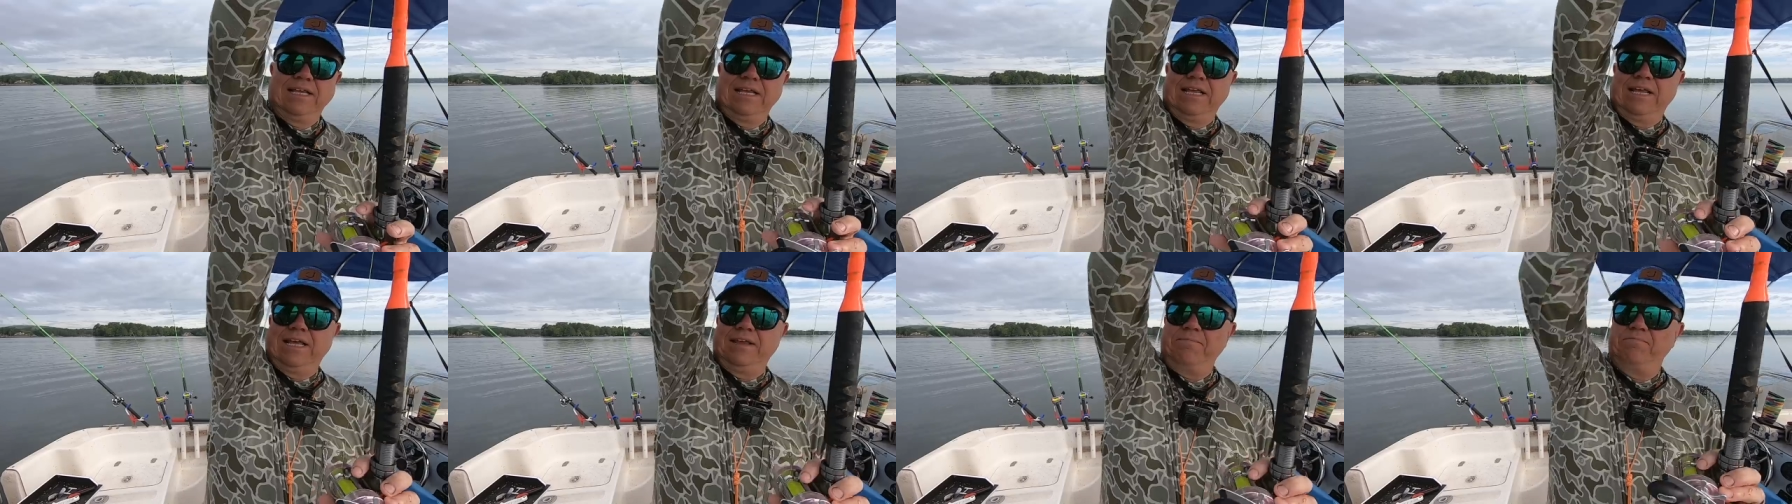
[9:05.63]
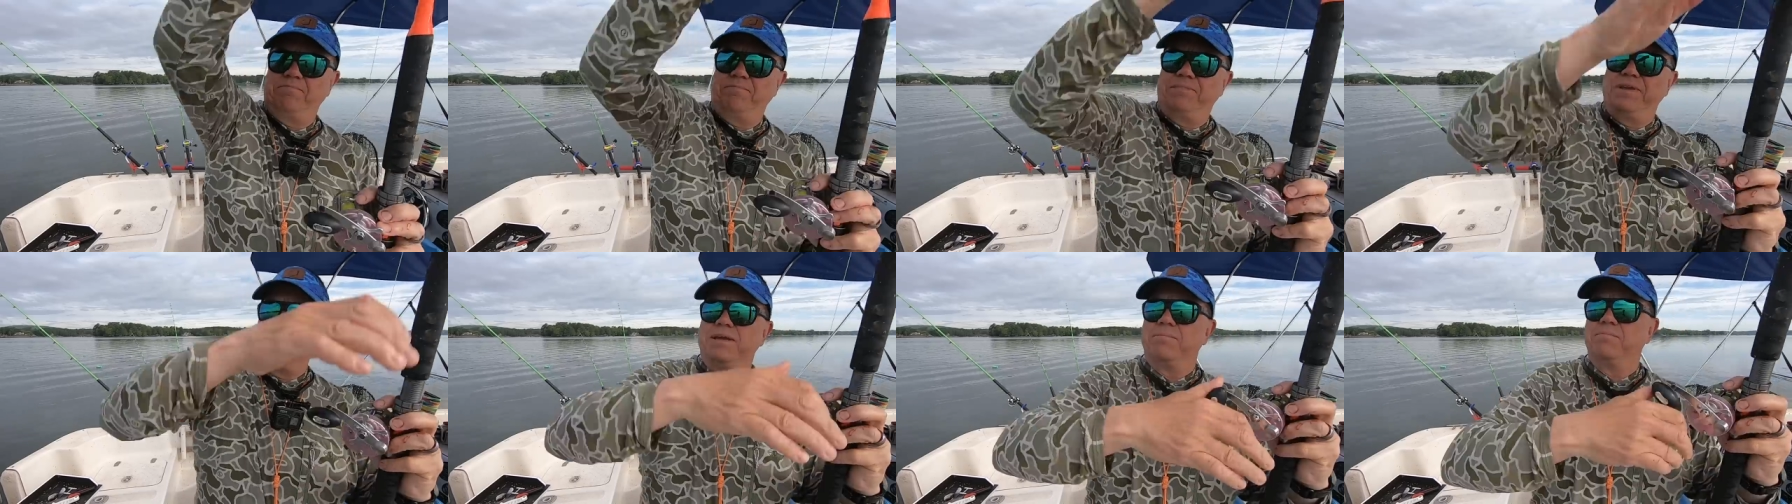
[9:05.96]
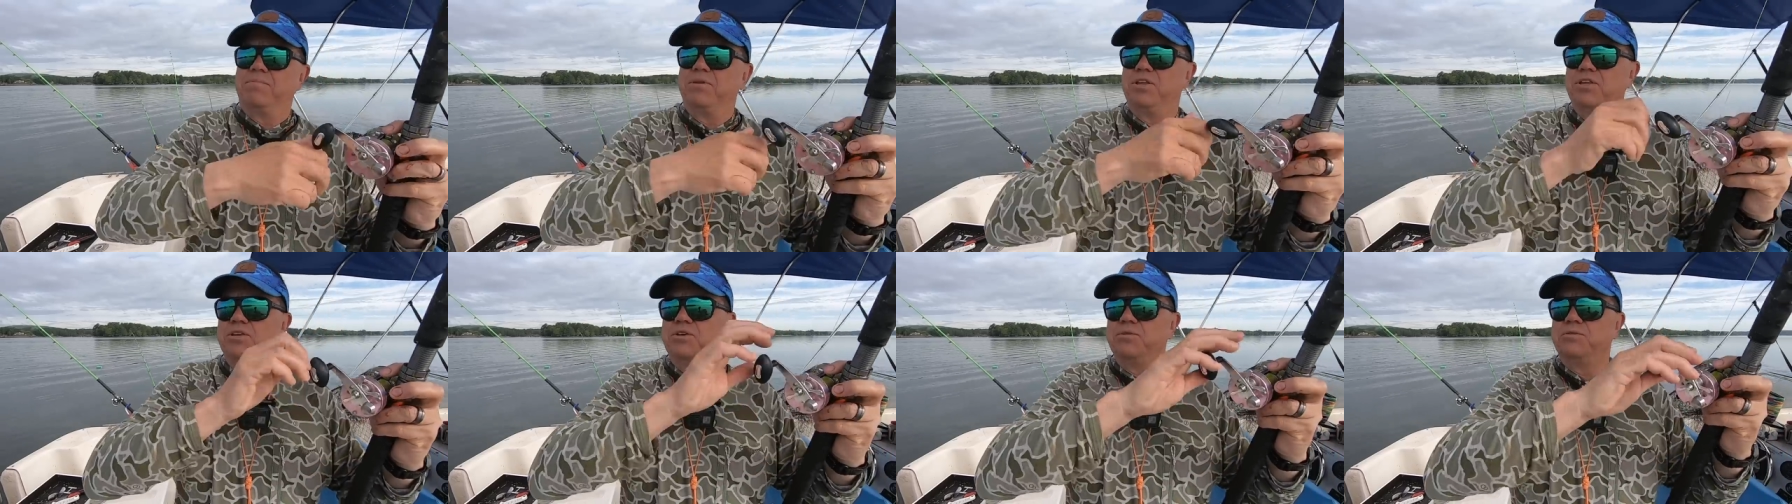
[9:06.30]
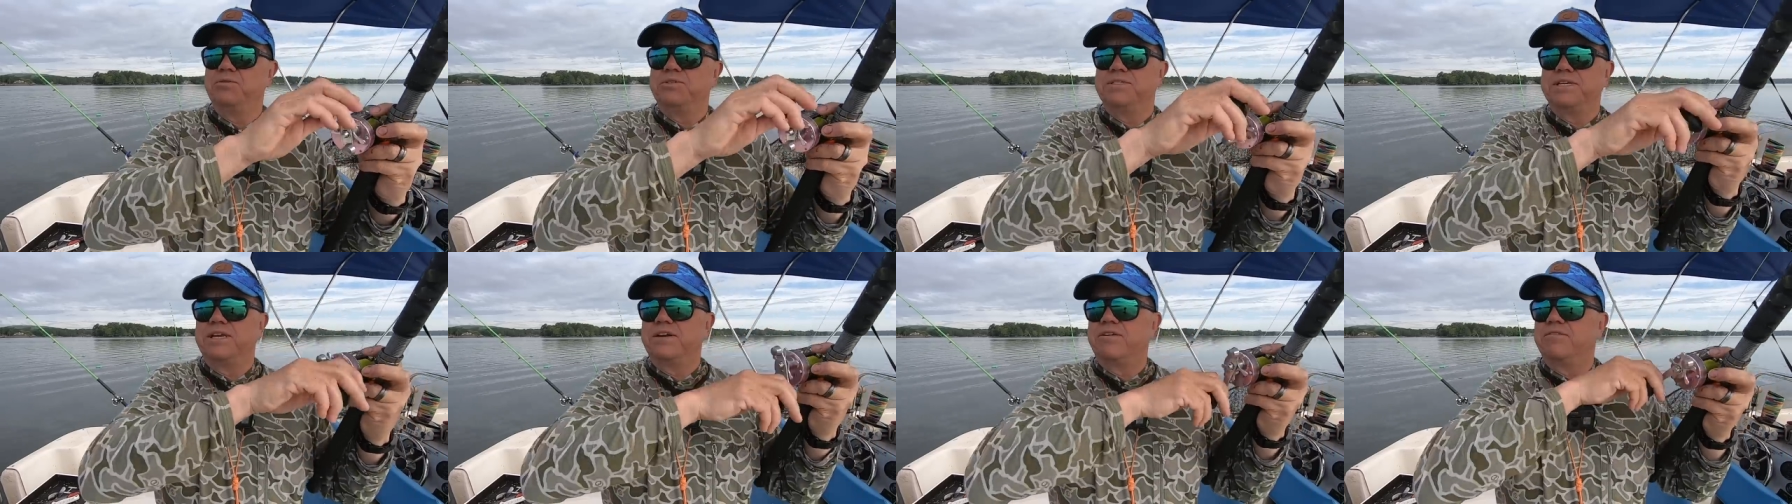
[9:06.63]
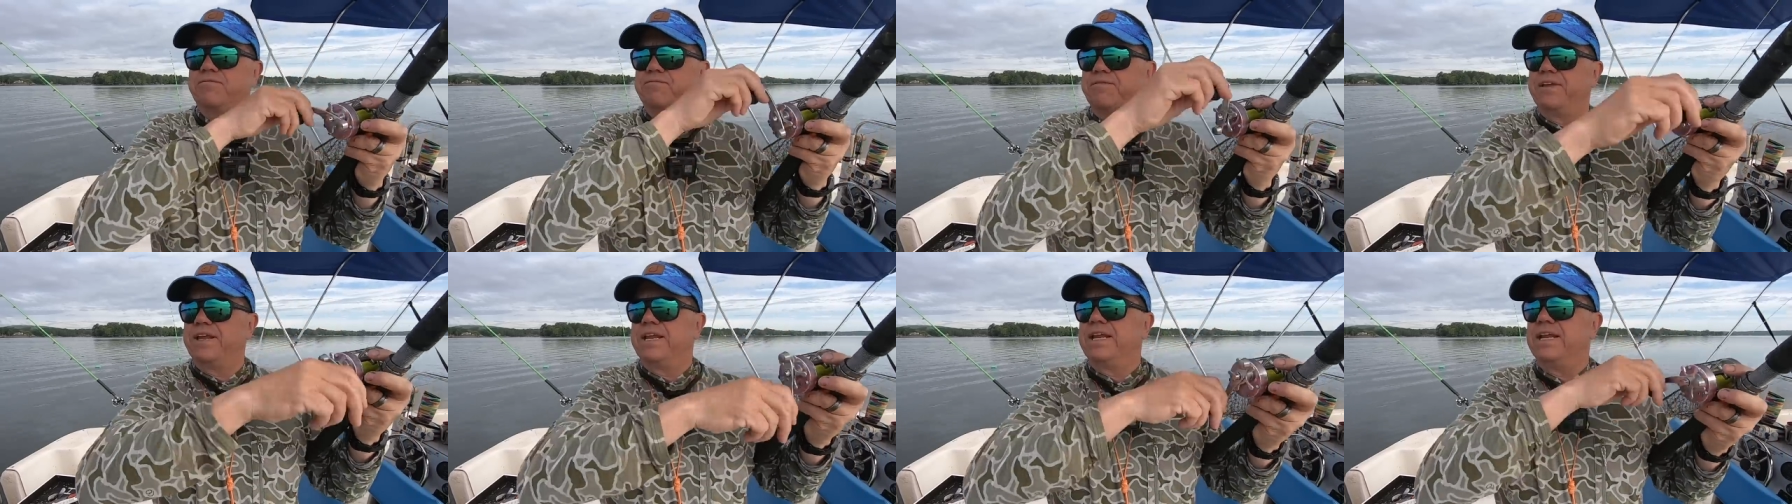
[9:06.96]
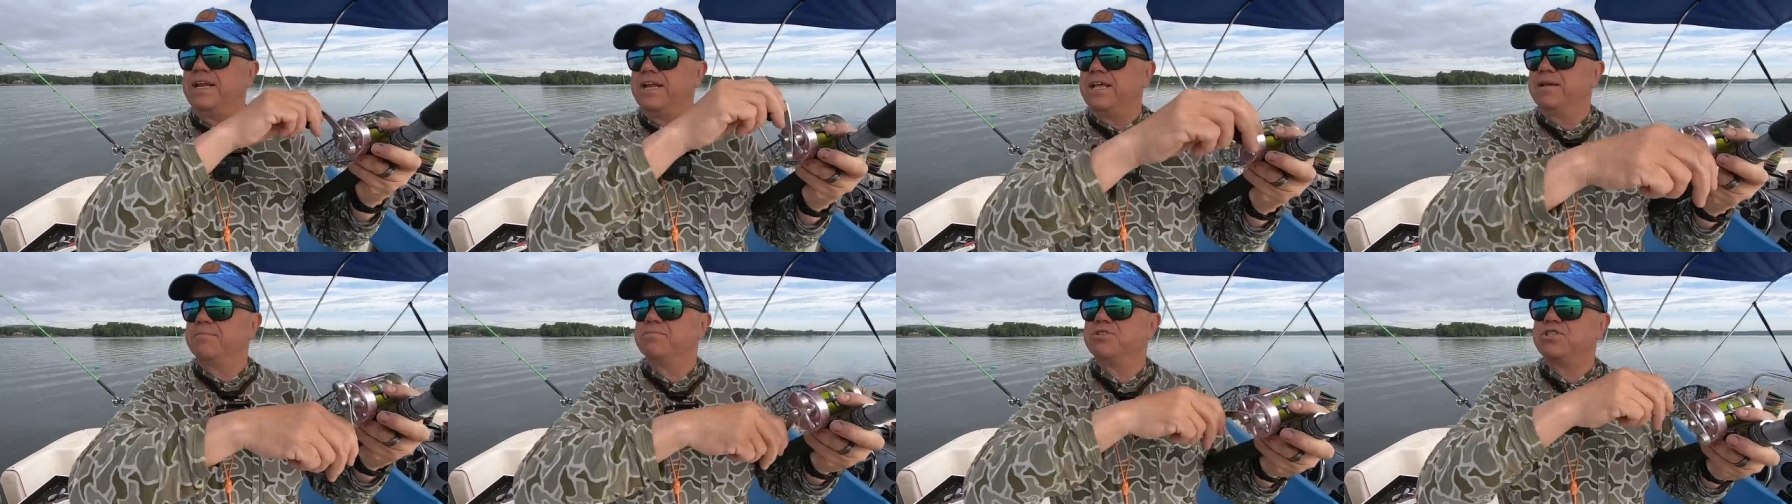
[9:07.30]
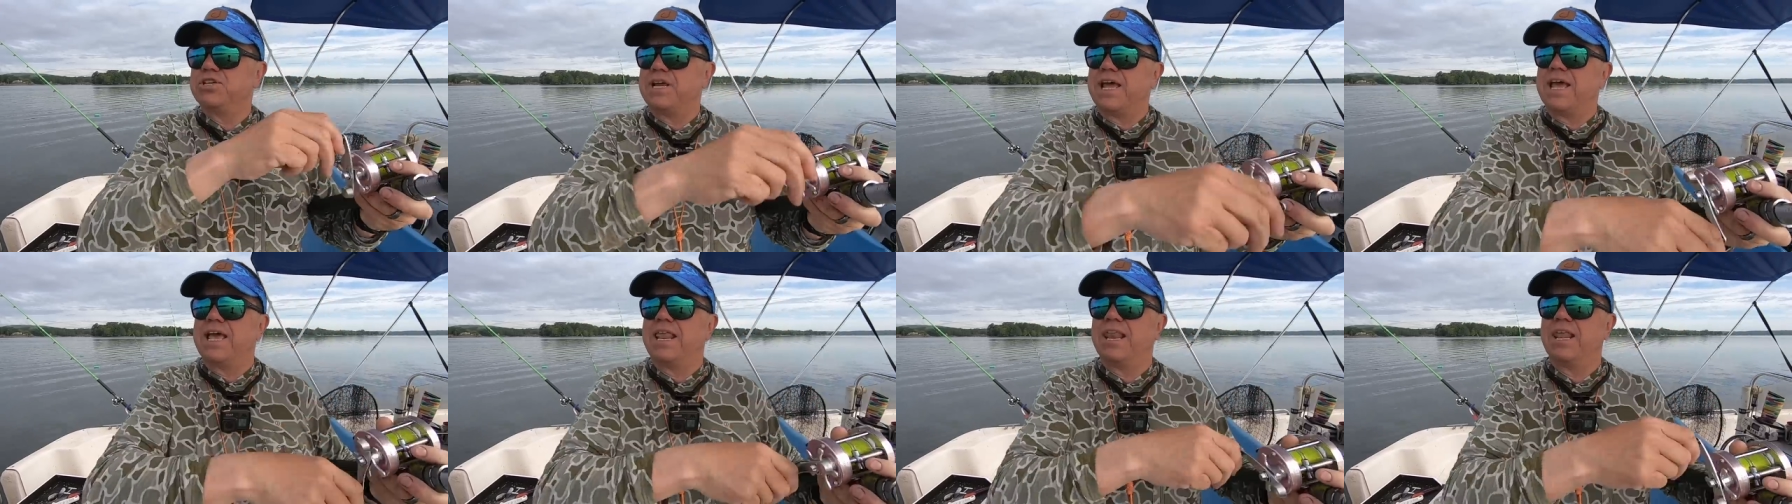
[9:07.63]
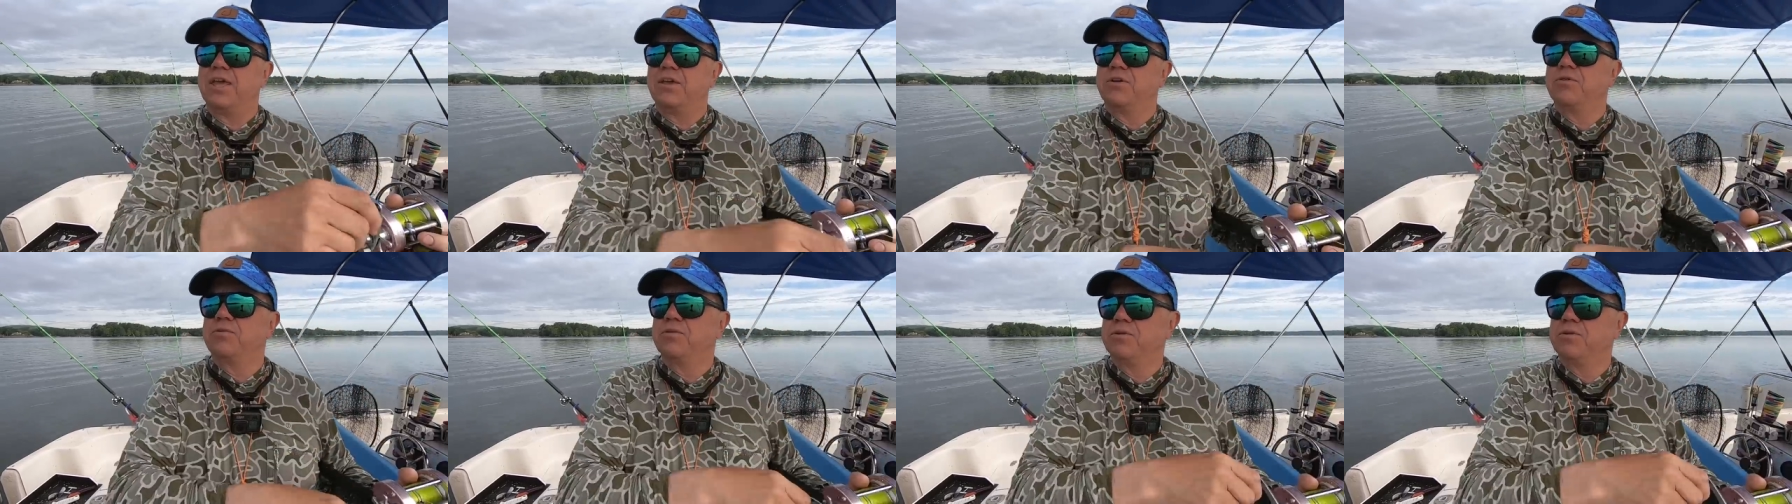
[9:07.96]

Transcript: and big blues that are feeding up shallow